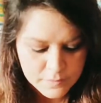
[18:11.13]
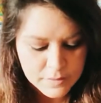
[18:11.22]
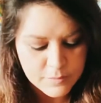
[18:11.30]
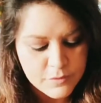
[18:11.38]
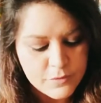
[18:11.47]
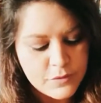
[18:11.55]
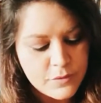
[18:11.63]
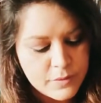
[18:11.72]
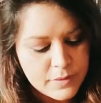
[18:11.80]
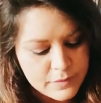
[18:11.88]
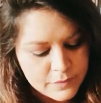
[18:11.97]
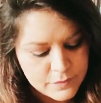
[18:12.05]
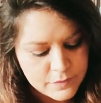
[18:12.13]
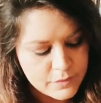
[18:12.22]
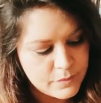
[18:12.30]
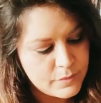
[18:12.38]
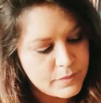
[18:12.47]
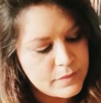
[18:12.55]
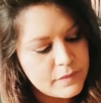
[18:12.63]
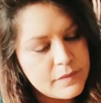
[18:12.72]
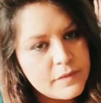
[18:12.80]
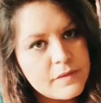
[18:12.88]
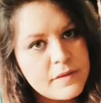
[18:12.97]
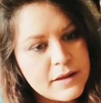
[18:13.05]
I'm just going to
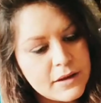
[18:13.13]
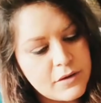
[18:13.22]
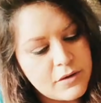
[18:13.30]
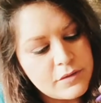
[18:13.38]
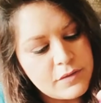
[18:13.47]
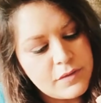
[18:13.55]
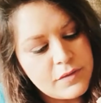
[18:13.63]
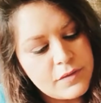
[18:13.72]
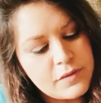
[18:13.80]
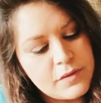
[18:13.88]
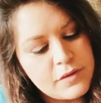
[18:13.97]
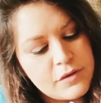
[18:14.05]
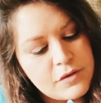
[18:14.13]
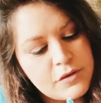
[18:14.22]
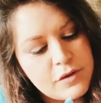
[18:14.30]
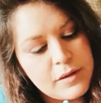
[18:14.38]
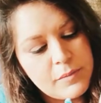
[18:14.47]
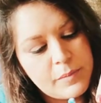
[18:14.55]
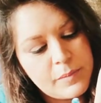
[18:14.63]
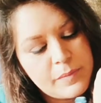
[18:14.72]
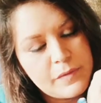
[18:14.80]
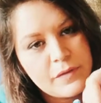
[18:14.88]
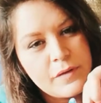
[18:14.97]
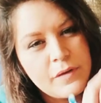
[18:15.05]
stick on the
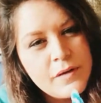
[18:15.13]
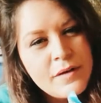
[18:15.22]
shapes.